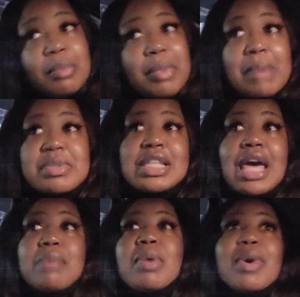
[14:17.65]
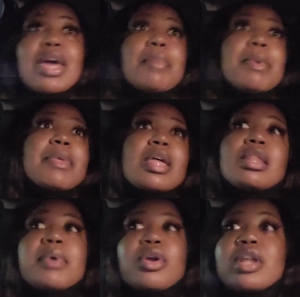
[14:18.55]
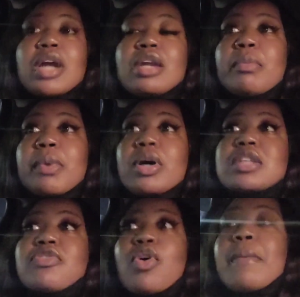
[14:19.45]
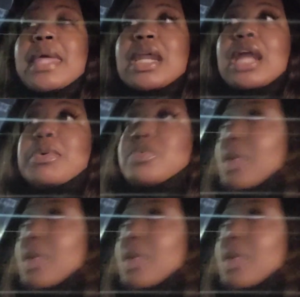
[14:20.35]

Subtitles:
But I'm just glad I'm not waking up in the middle of the night no more. Because for a minute, I was